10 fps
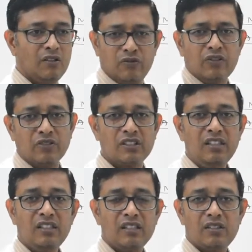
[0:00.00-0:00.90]
We have
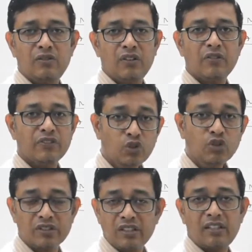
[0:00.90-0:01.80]
seen it, we have
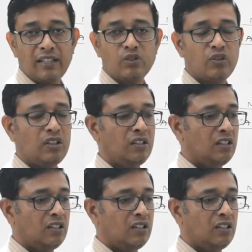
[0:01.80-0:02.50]
used it as well,